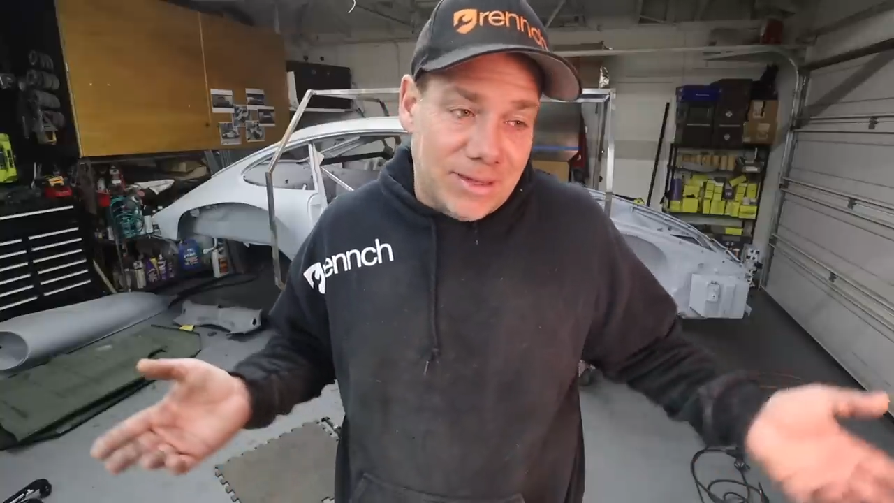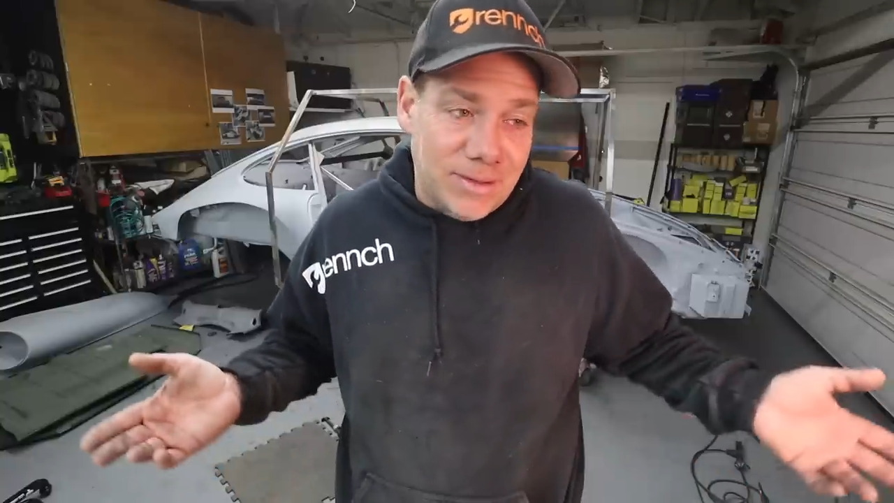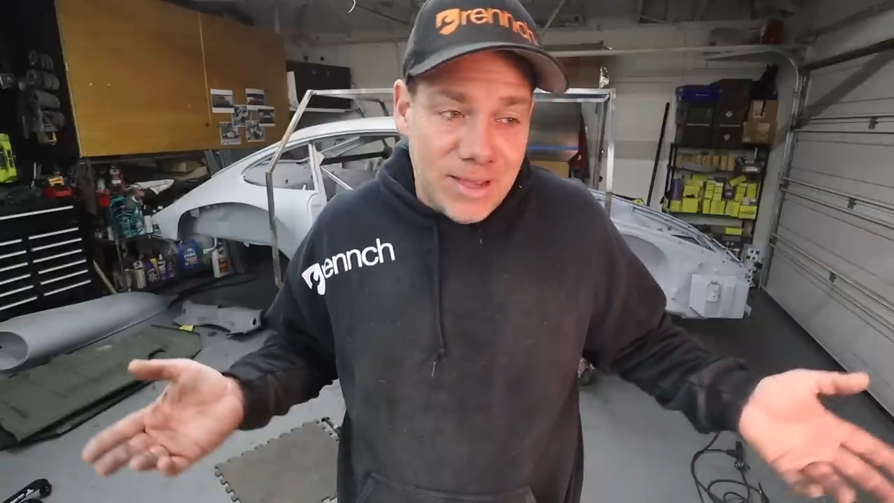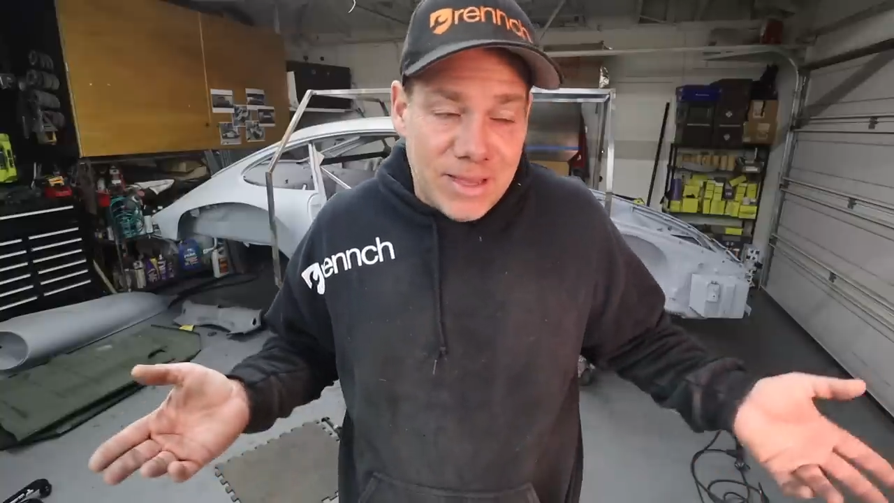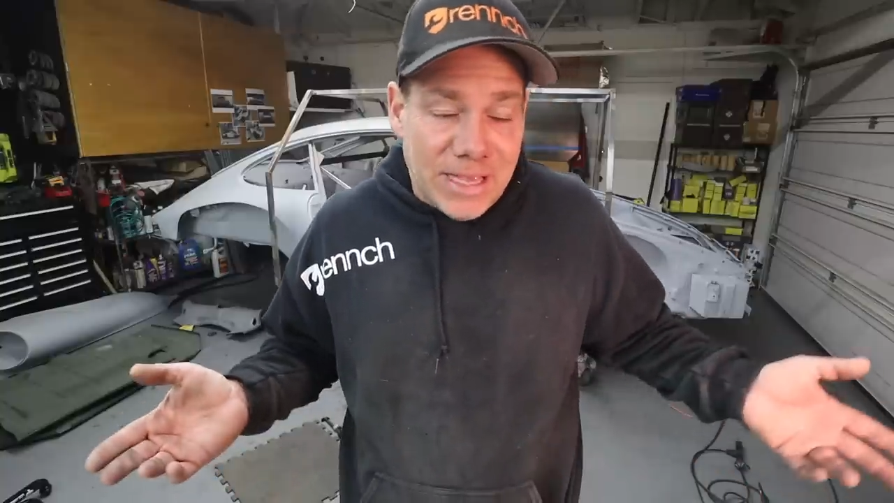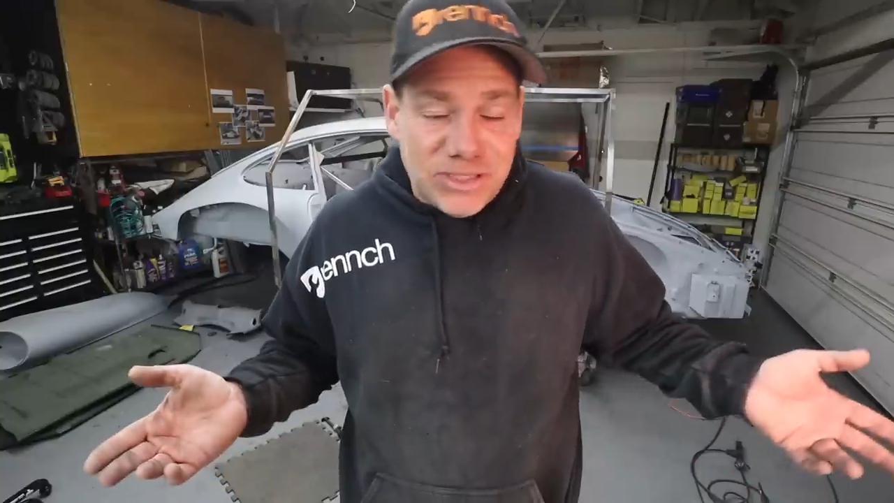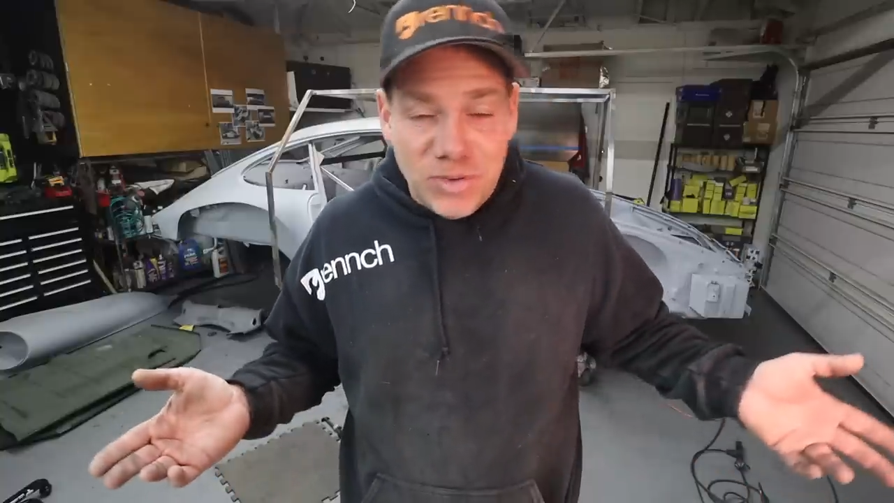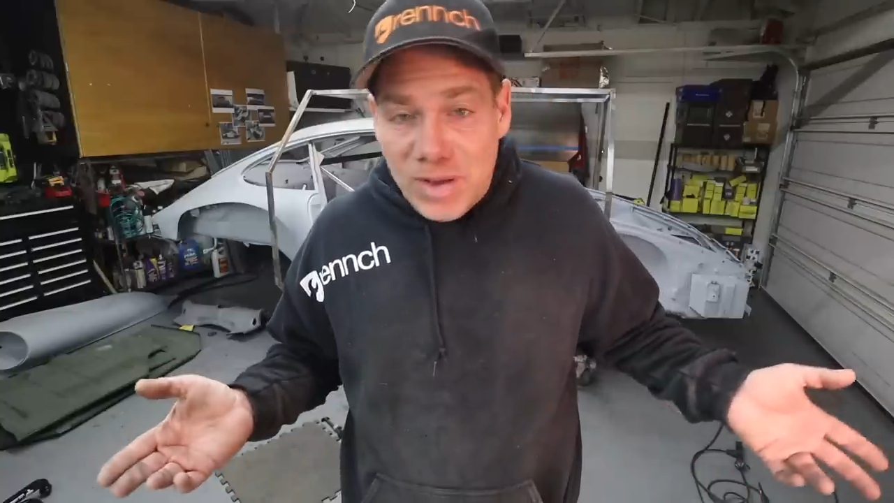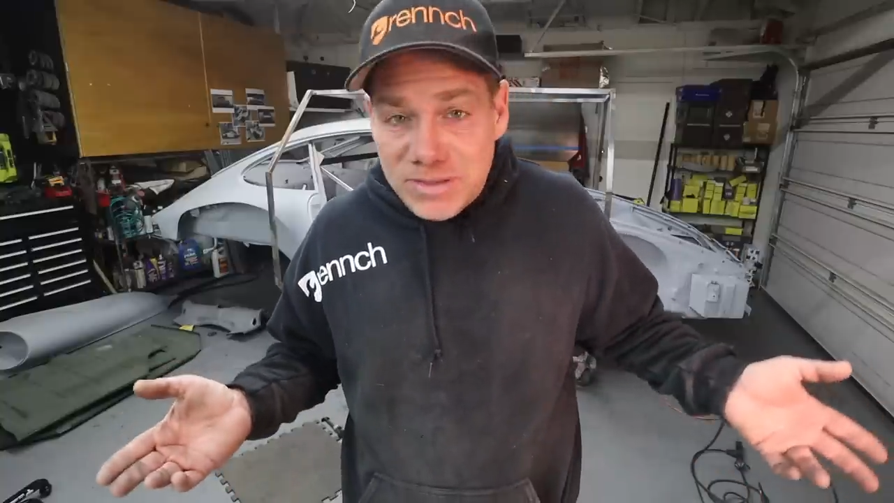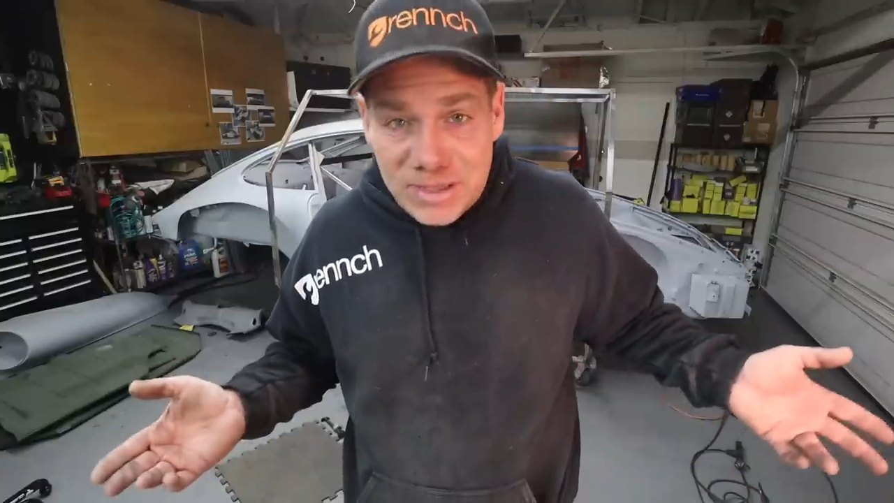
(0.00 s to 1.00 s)
and guess
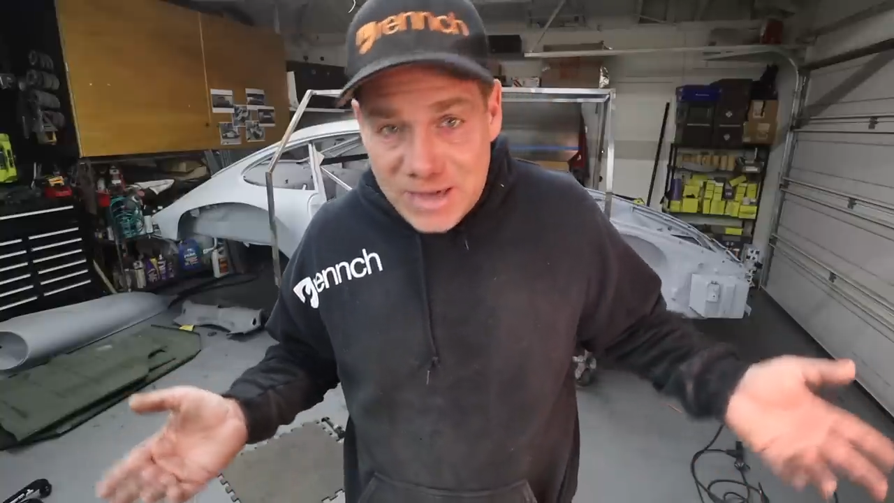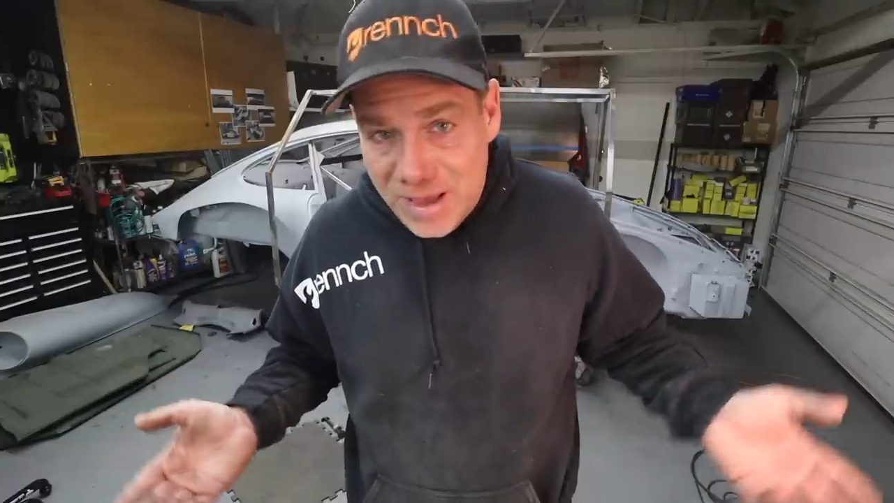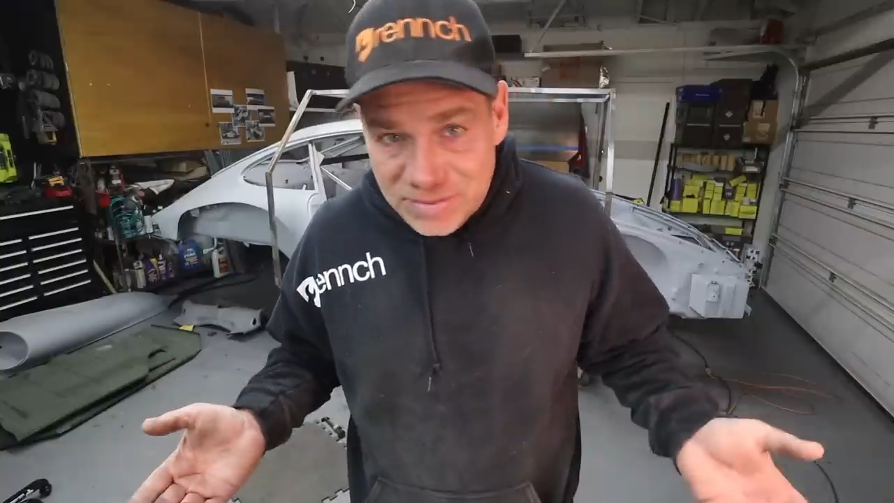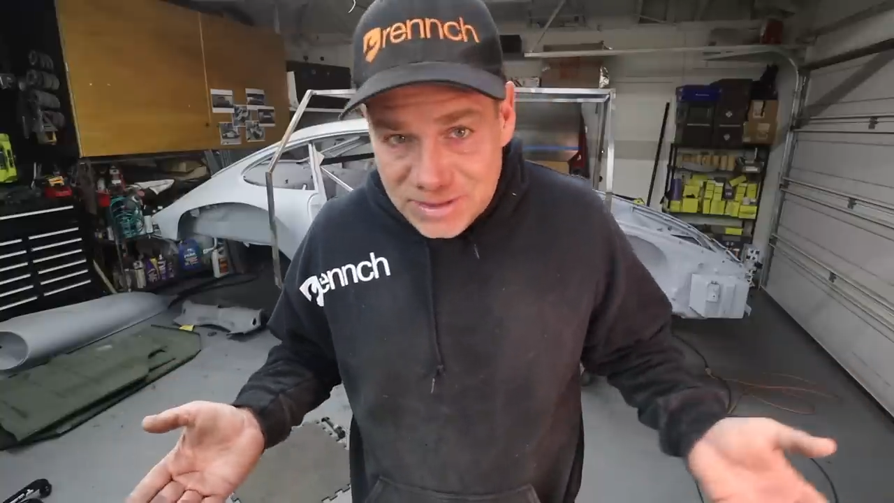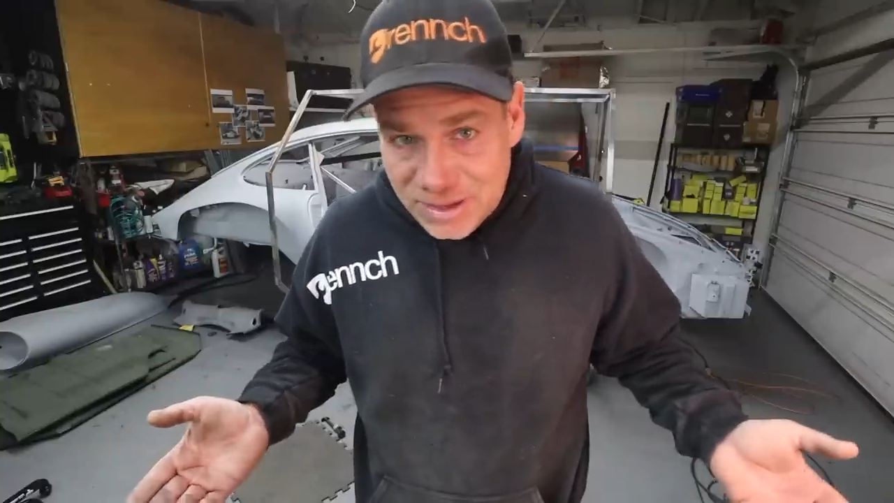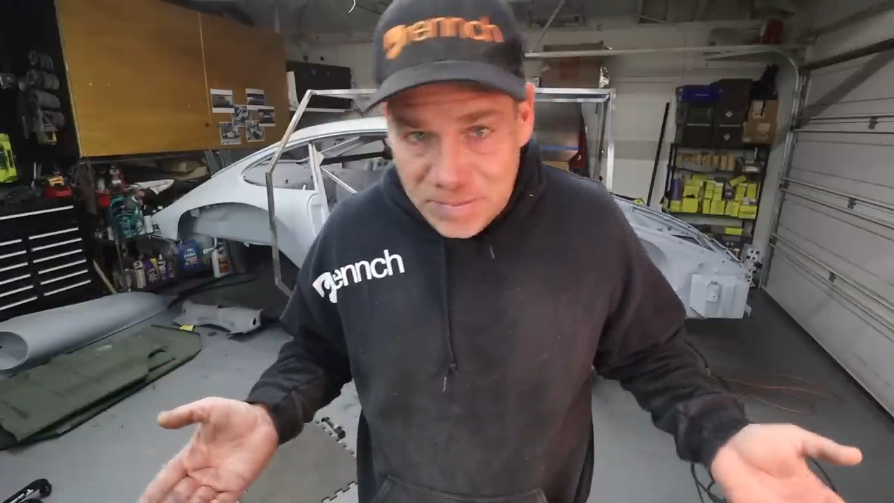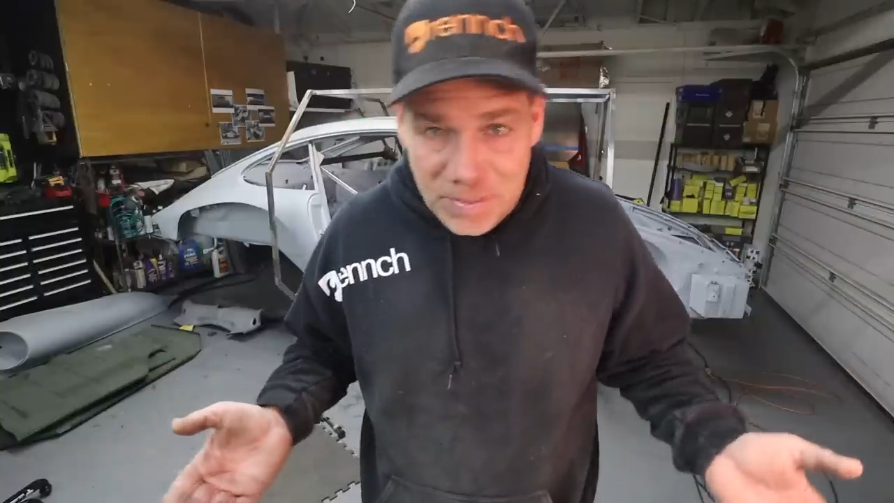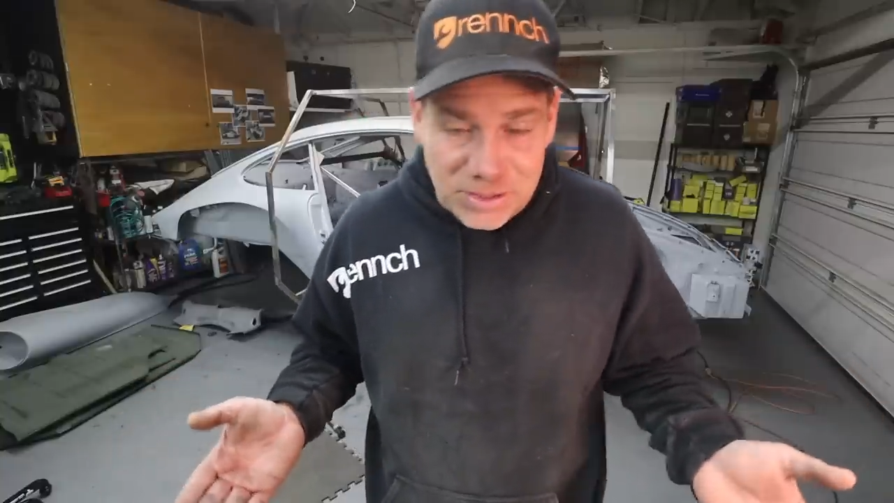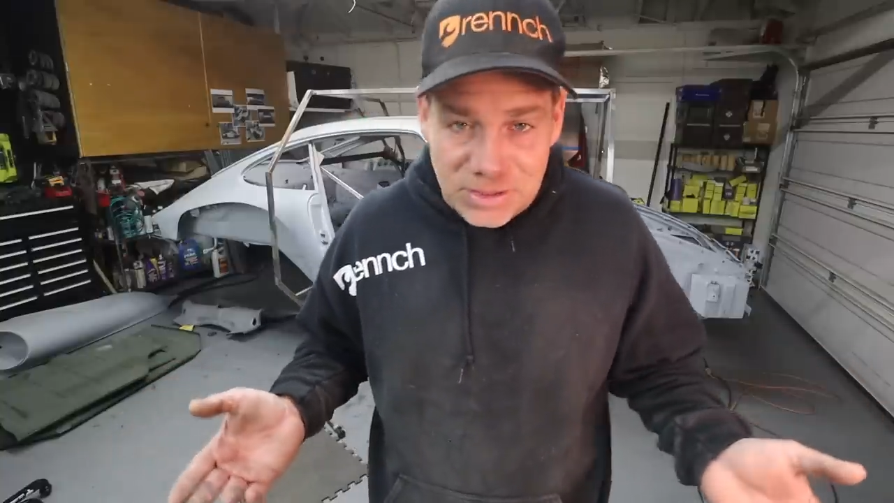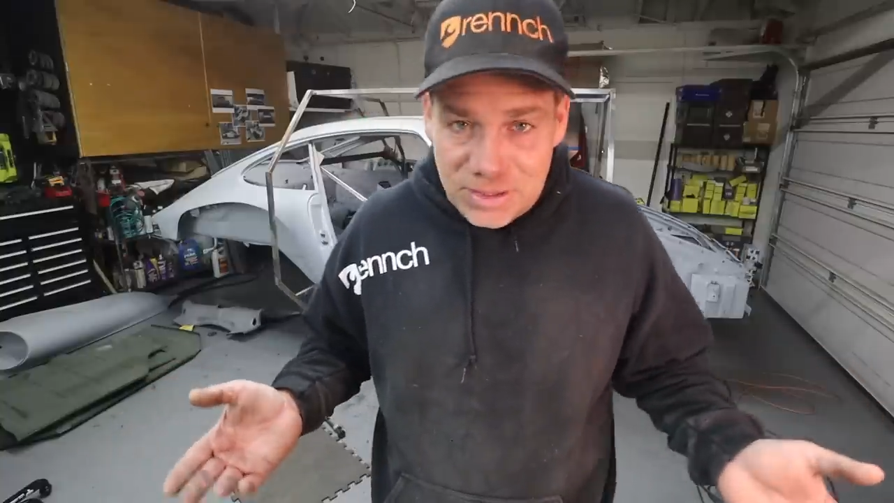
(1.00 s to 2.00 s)
who else didn't have a Celette
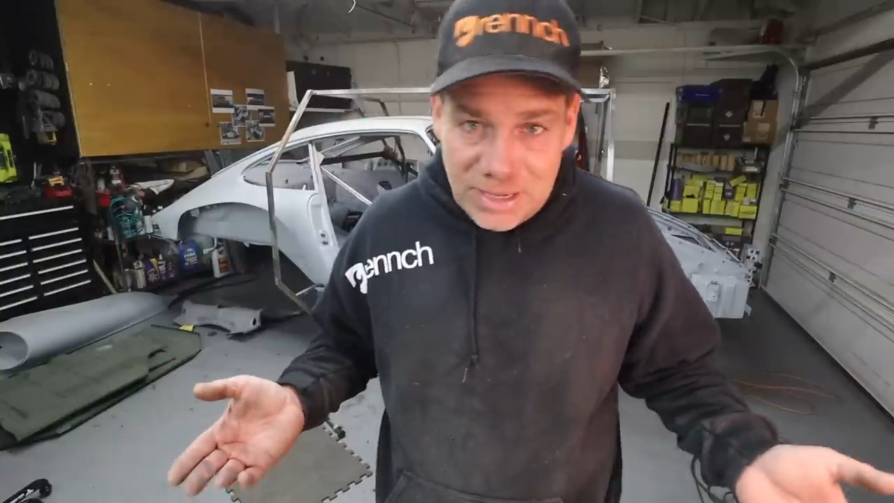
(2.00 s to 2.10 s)
bench in